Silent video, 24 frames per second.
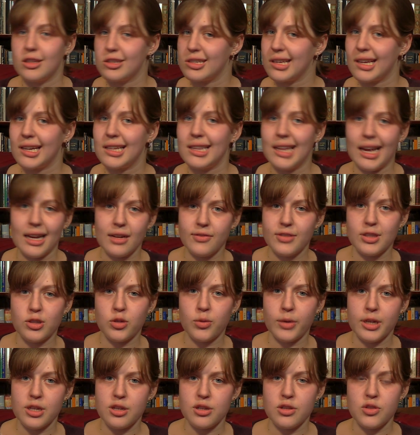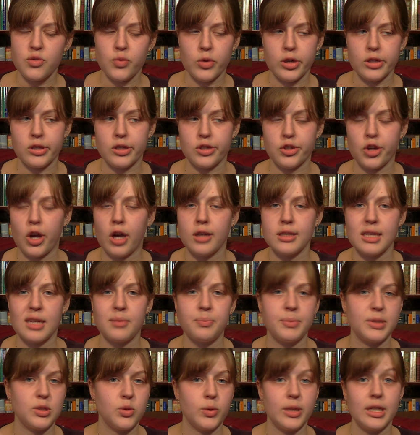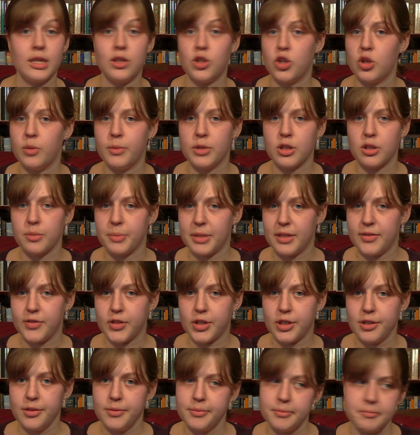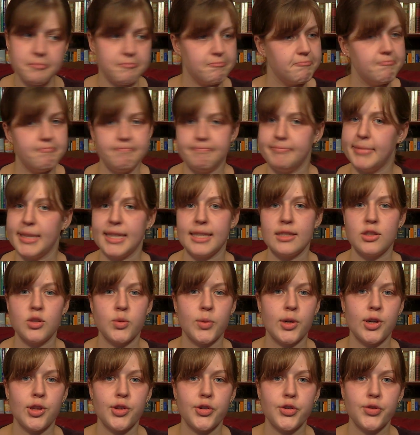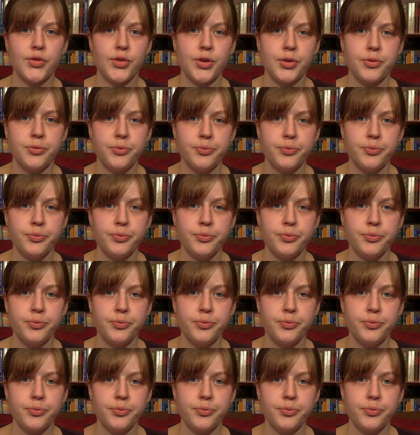There's not a lot of situations where it's a toss-up between human or beaver, but this is one of those few.